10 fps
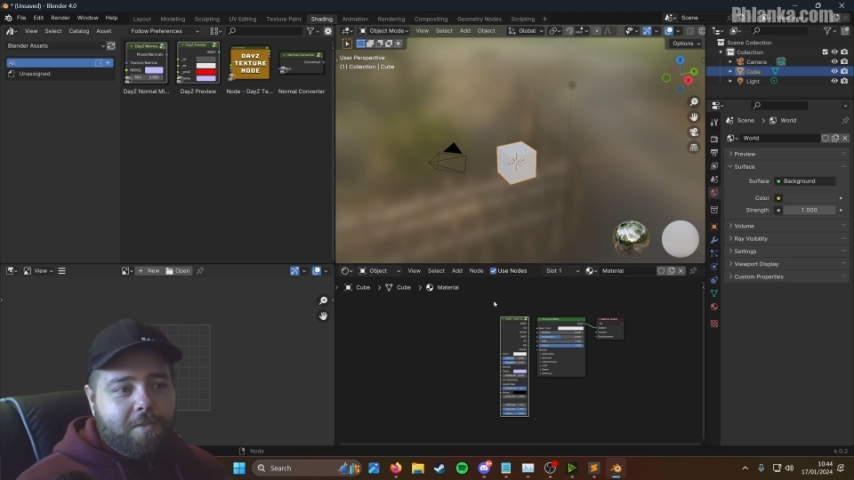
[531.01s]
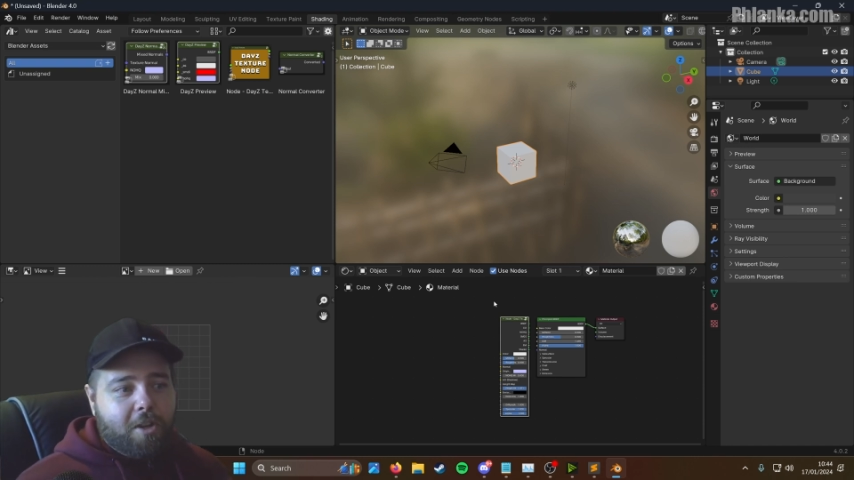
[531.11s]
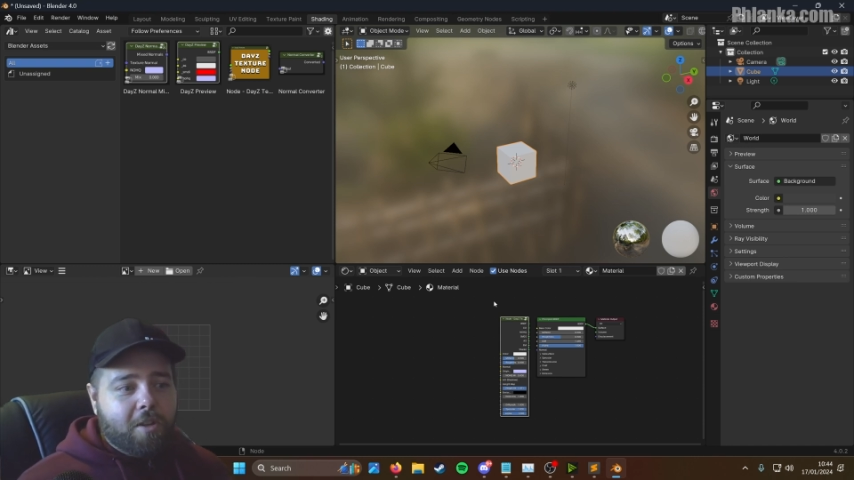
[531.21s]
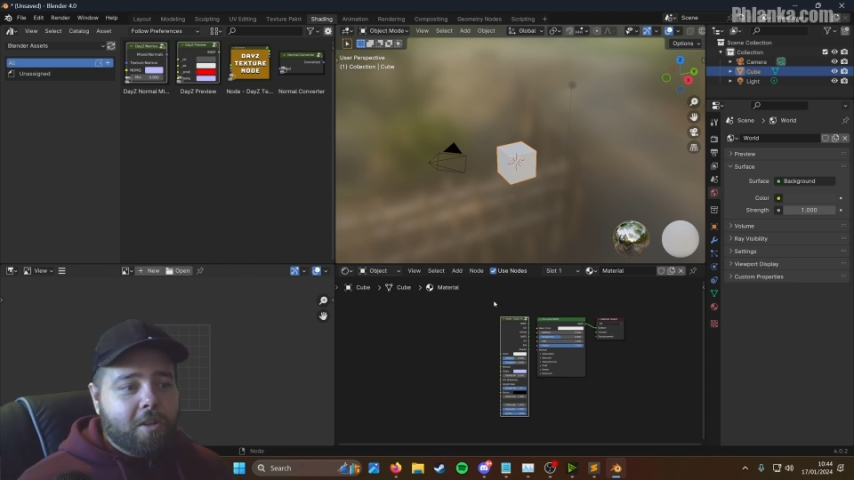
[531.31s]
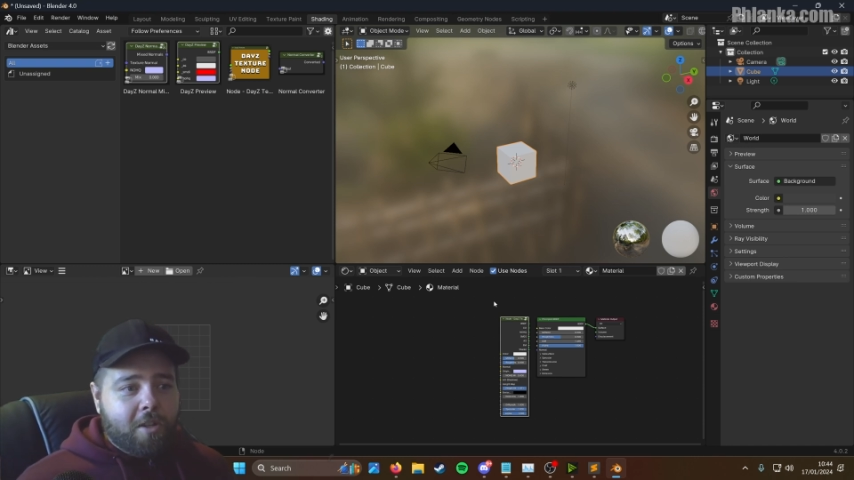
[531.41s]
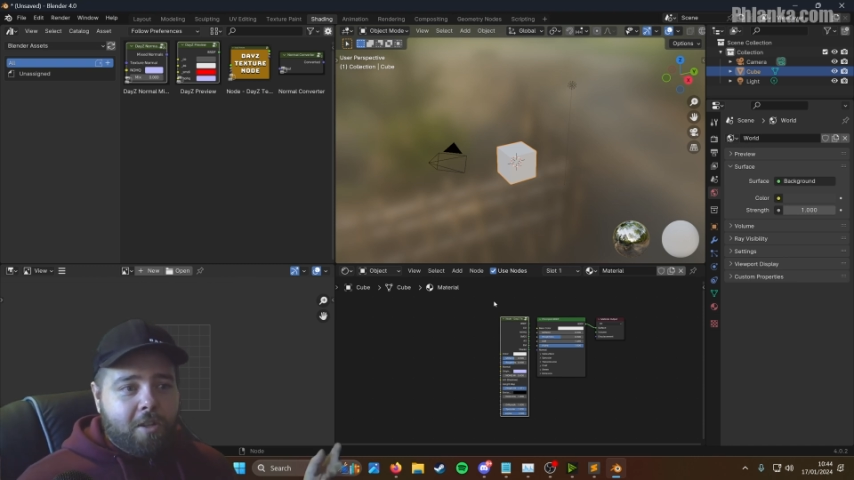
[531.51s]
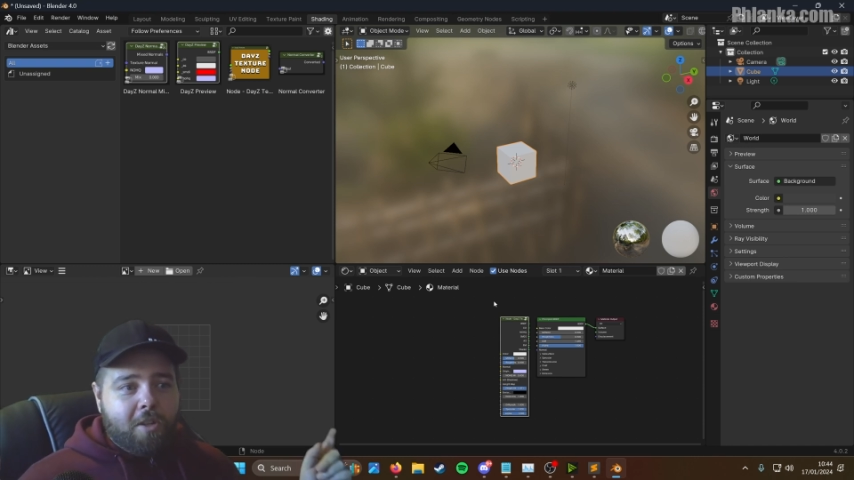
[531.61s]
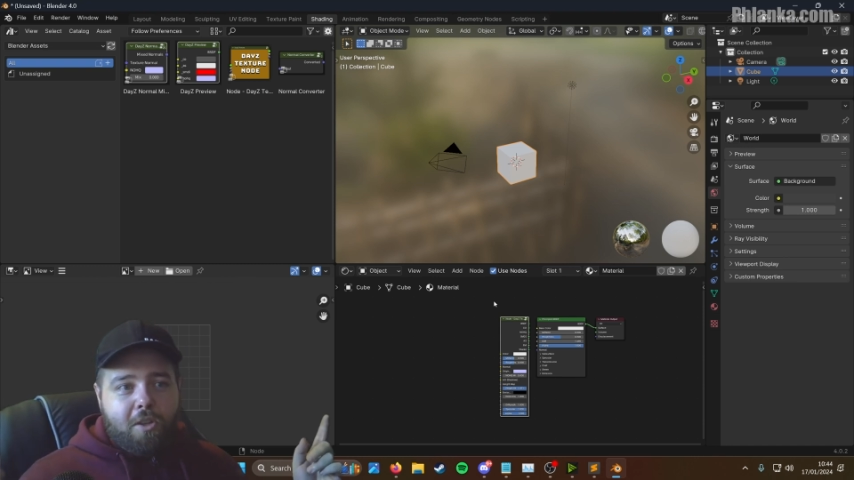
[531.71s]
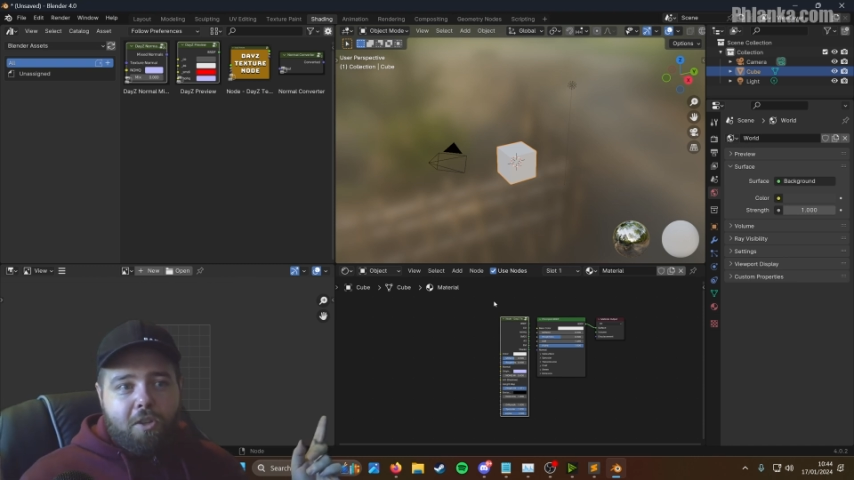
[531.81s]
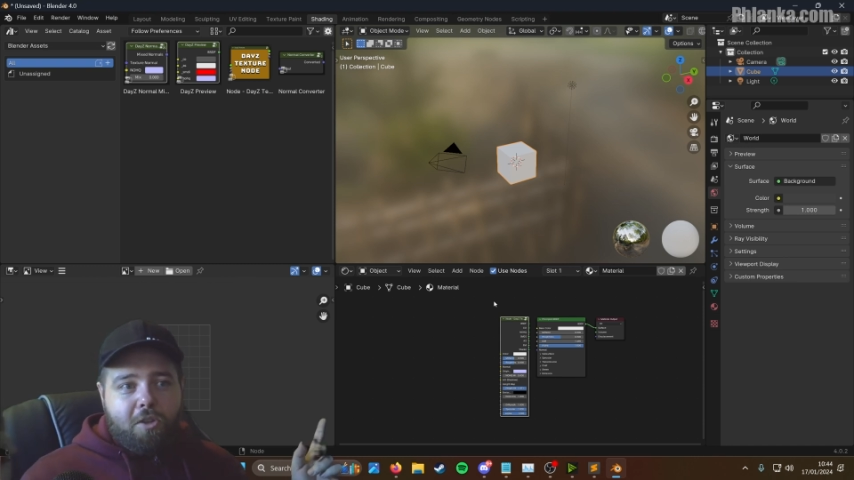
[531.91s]
If not,
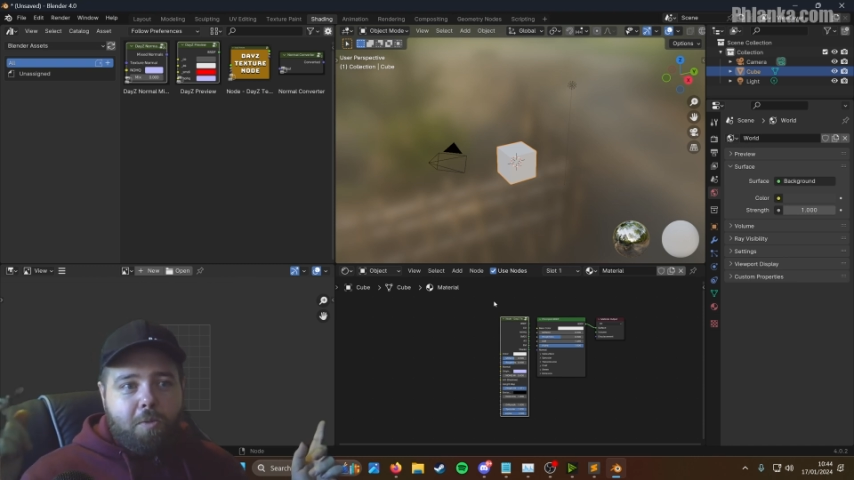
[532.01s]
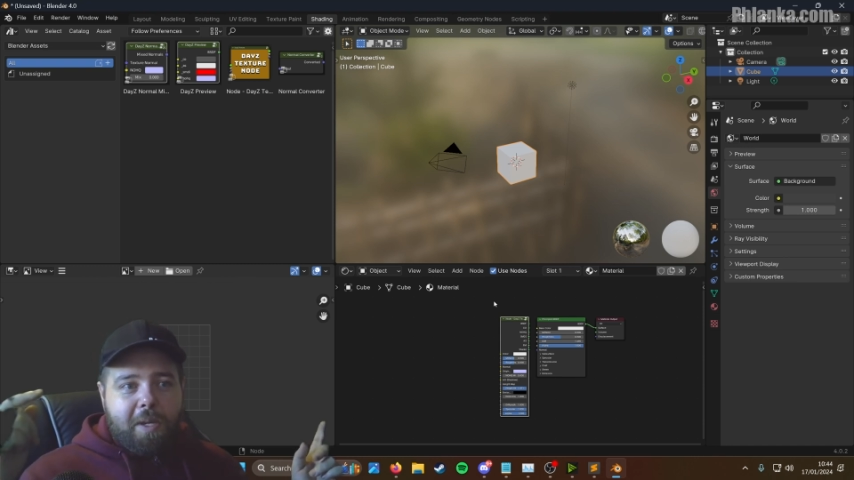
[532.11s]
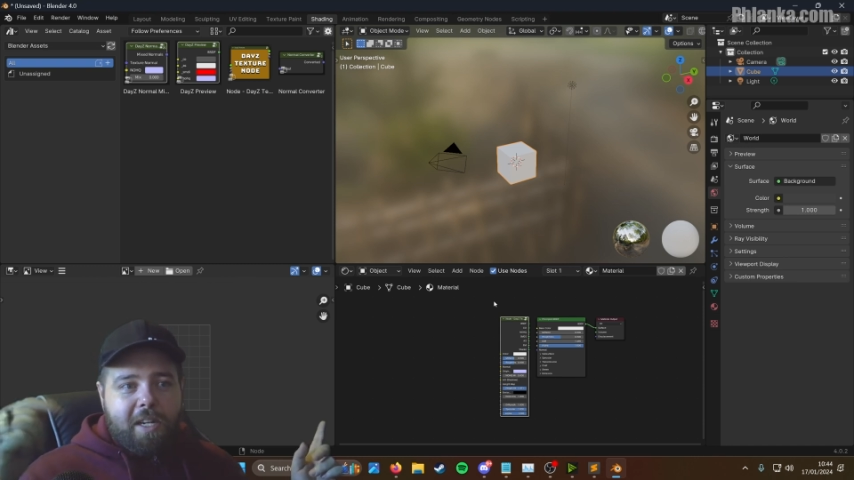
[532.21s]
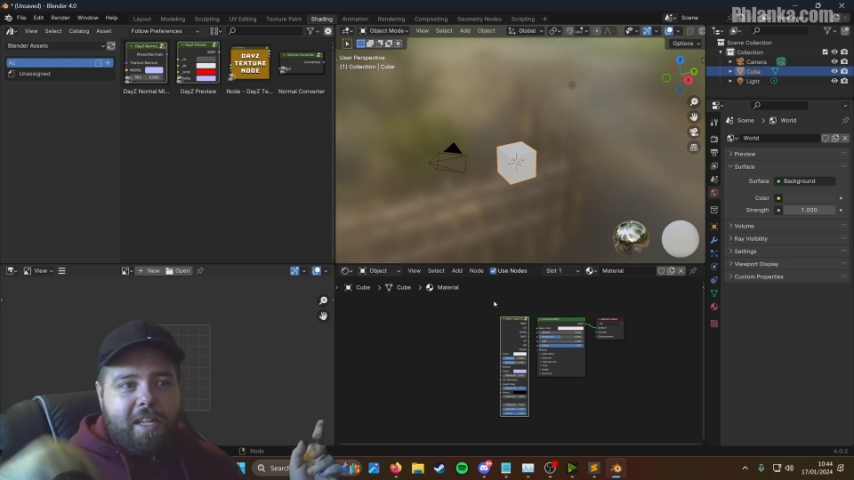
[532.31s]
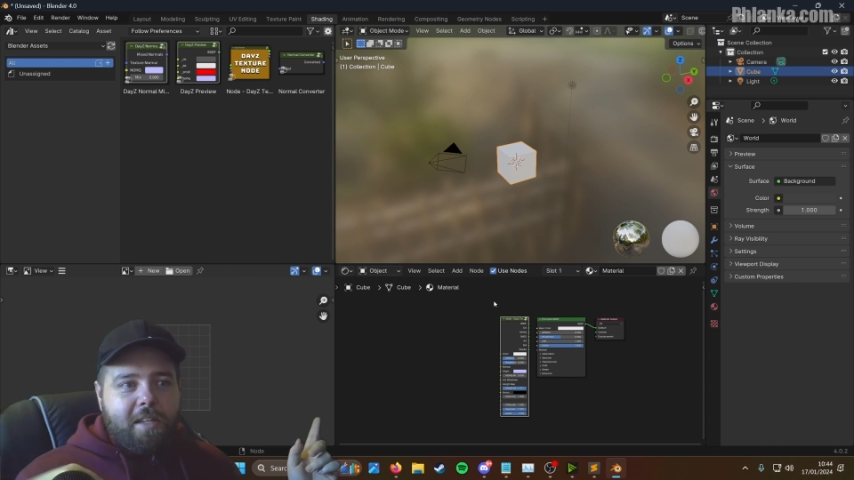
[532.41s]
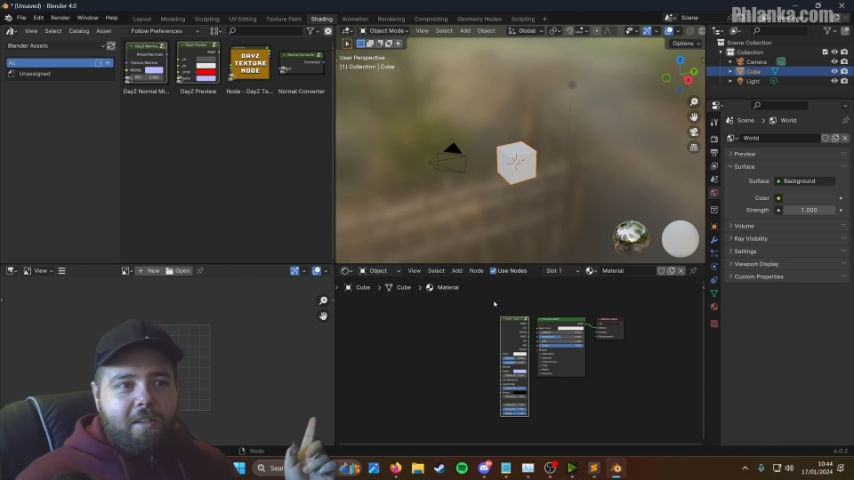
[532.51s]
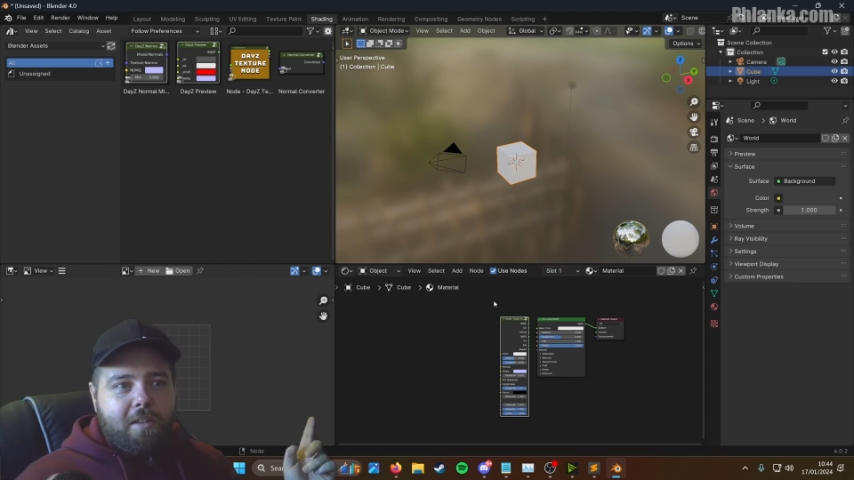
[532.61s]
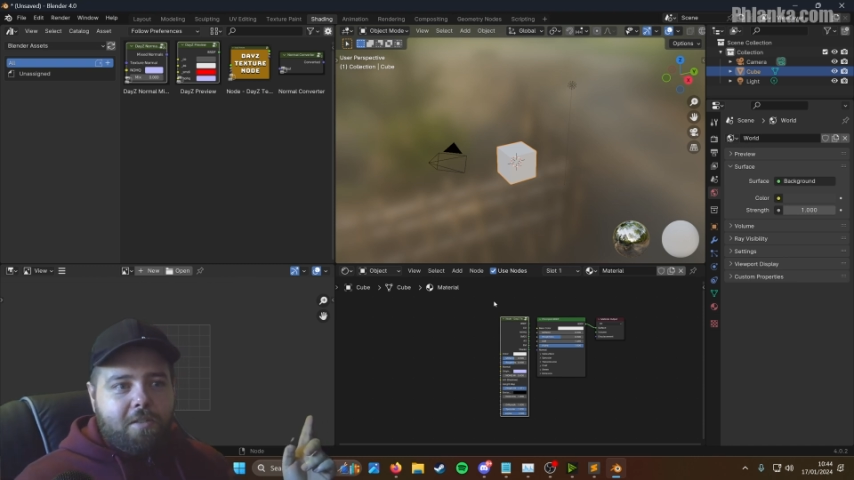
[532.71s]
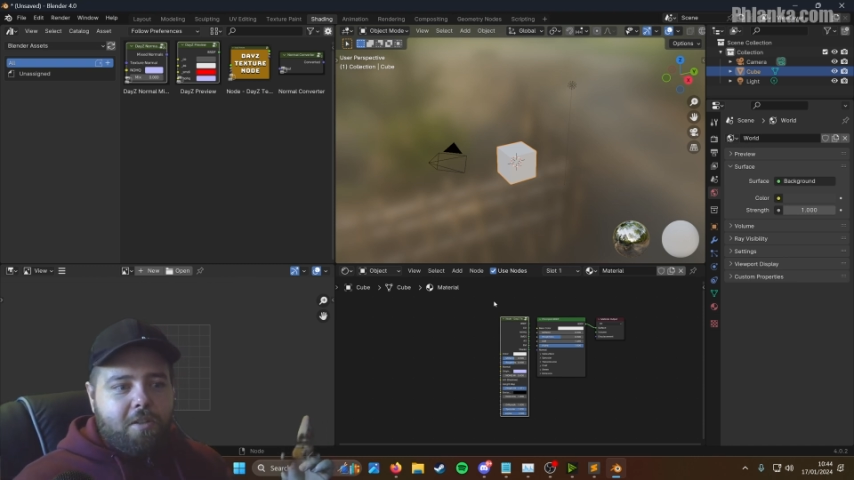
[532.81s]
there'll be a link